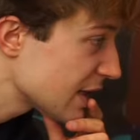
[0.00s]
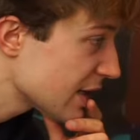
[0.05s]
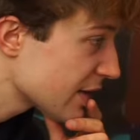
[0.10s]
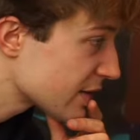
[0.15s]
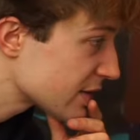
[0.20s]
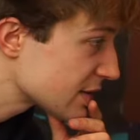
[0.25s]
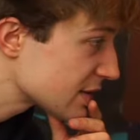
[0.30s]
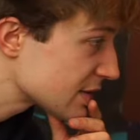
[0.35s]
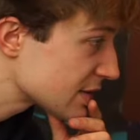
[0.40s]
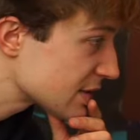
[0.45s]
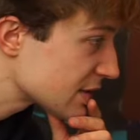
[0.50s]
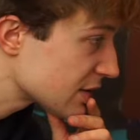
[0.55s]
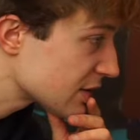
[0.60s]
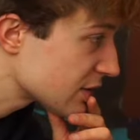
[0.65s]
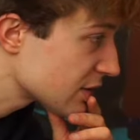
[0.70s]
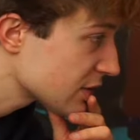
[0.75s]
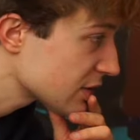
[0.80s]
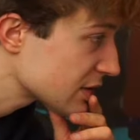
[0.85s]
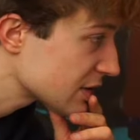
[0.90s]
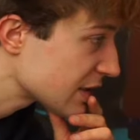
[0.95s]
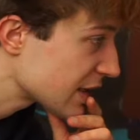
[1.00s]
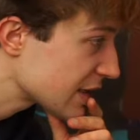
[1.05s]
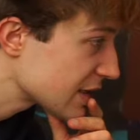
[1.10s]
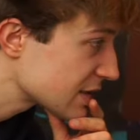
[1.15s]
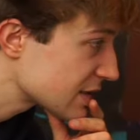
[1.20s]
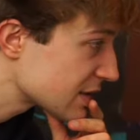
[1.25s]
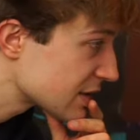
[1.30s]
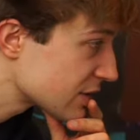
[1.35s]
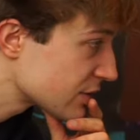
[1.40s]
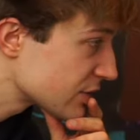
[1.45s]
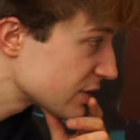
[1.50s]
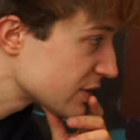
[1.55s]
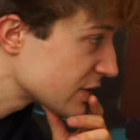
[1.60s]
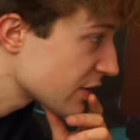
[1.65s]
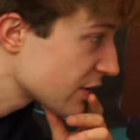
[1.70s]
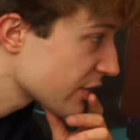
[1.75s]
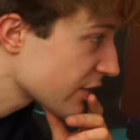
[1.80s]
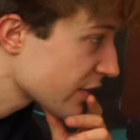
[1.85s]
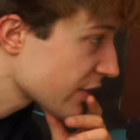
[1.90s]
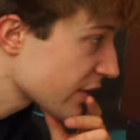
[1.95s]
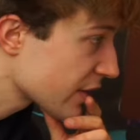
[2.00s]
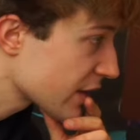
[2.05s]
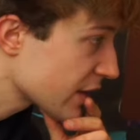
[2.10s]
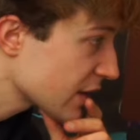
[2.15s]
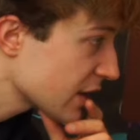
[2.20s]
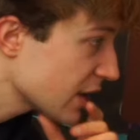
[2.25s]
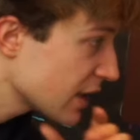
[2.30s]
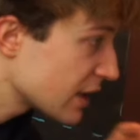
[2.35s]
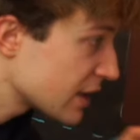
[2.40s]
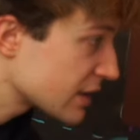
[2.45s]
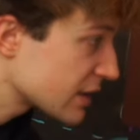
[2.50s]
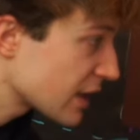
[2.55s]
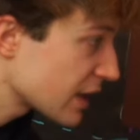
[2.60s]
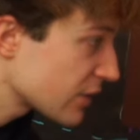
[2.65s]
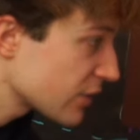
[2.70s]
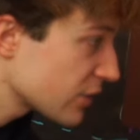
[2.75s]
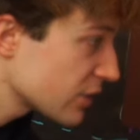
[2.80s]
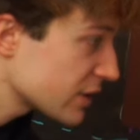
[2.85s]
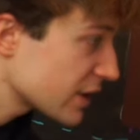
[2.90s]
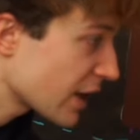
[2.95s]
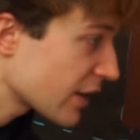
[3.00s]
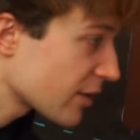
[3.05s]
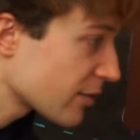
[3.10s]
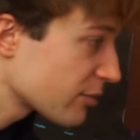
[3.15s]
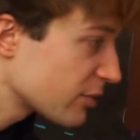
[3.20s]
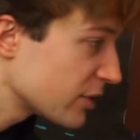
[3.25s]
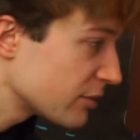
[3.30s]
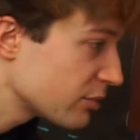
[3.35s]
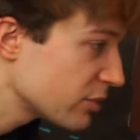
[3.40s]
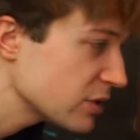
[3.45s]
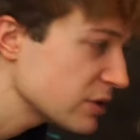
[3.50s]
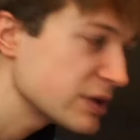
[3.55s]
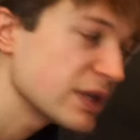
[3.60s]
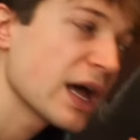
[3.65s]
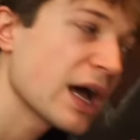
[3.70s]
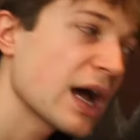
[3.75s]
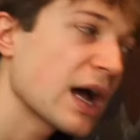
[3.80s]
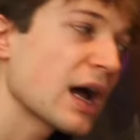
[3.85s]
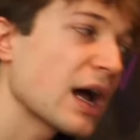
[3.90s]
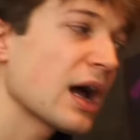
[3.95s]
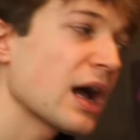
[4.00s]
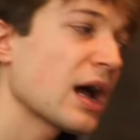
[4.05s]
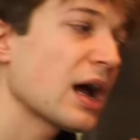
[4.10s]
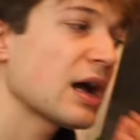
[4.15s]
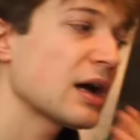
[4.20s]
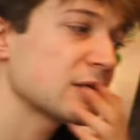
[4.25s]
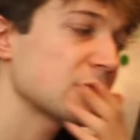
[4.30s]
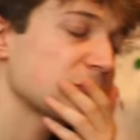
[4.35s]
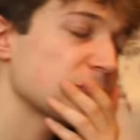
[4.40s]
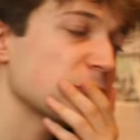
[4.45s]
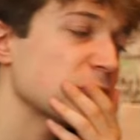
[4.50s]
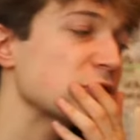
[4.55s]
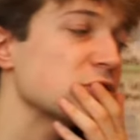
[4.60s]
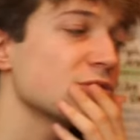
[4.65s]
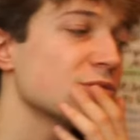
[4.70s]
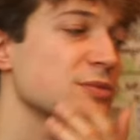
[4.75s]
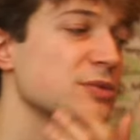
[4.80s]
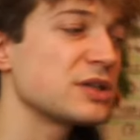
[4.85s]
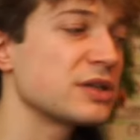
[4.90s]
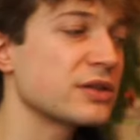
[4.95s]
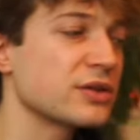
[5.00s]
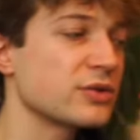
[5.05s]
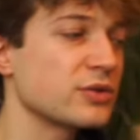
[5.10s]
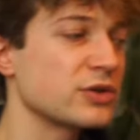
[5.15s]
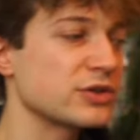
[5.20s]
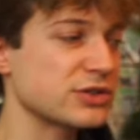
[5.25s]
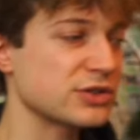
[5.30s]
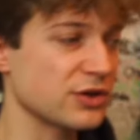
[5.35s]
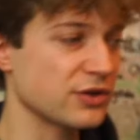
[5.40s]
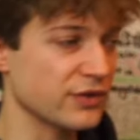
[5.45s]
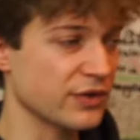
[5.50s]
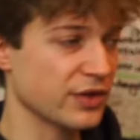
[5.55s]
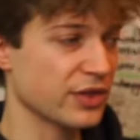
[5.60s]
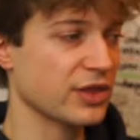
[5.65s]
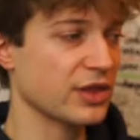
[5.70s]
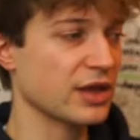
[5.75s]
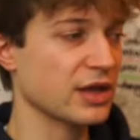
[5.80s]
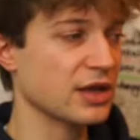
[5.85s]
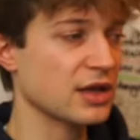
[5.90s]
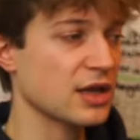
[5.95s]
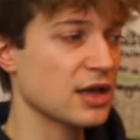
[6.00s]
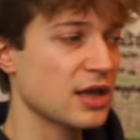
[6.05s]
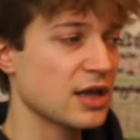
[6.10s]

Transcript: This is not nice, the reserving thing. It can hurt other people. Nah, what do you mean the reserving thing?